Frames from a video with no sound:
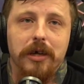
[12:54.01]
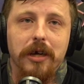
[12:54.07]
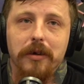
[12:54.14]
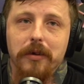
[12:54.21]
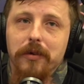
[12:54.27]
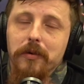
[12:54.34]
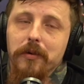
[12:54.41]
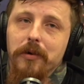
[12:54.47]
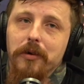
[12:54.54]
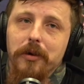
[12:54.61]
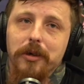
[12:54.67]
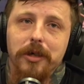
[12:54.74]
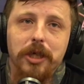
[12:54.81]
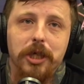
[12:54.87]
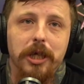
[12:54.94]
Ghetto threw a
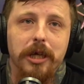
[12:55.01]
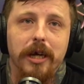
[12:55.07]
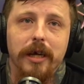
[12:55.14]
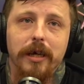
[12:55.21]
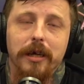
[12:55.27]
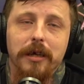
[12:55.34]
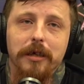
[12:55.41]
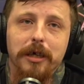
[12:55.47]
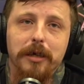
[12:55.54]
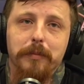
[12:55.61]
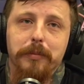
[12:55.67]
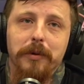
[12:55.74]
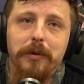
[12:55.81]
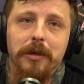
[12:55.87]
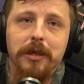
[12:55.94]
hard check like a
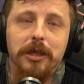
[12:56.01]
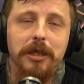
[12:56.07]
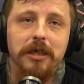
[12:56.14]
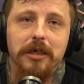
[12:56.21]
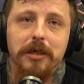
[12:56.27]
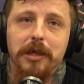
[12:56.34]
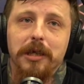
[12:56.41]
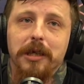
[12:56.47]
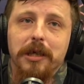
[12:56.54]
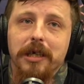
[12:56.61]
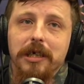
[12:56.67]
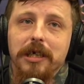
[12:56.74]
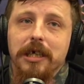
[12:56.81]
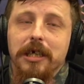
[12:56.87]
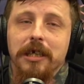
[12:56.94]
punch, and it looked like
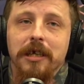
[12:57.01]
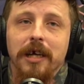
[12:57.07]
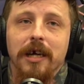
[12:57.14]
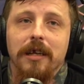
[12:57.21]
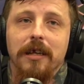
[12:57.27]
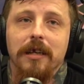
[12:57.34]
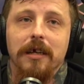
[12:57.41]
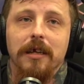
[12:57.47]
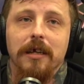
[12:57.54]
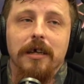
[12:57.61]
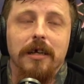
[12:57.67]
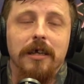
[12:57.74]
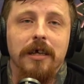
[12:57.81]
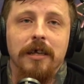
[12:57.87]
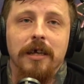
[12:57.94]
it connected.
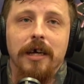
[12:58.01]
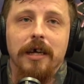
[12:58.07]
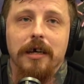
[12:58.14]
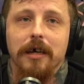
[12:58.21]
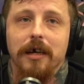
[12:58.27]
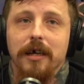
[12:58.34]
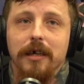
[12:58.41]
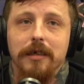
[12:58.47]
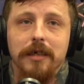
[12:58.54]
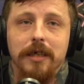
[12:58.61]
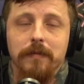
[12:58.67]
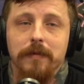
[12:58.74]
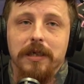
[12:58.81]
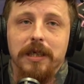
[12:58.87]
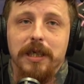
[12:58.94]
And then that guy didn't
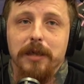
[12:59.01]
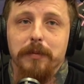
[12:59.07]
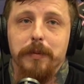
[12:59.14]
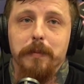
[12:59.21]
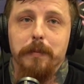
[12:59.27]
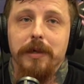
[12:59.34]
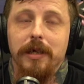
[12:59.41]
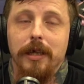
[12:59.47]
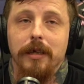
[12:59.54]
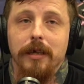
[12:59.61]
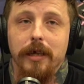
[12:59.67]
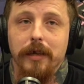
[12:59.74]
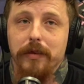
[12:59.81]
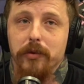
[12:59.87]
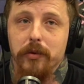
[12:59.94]
even skip a beat, and
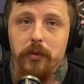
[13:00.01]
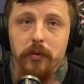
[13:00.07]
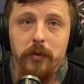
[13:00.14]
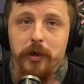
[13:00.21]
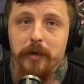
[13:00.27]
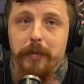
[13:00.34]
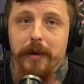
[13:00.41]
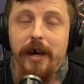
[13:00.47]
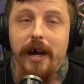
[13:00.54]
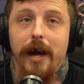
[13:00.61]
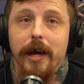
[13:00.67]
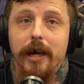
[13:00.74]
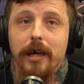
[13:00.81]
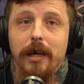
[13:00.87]
he threw one back,